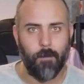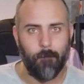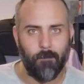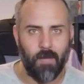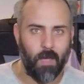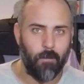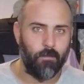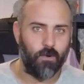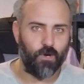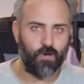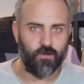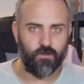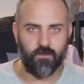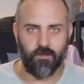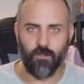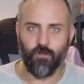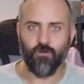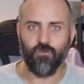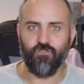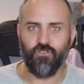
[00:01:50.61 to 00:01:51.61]
paper
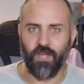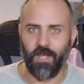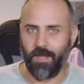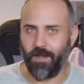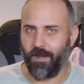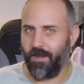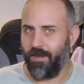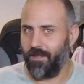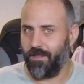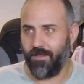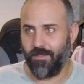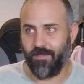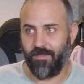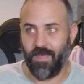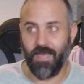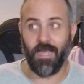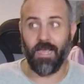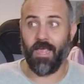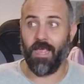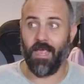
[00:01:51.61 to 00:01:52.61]
solution
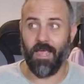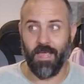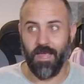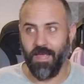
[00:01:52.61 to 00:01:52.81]
thingy.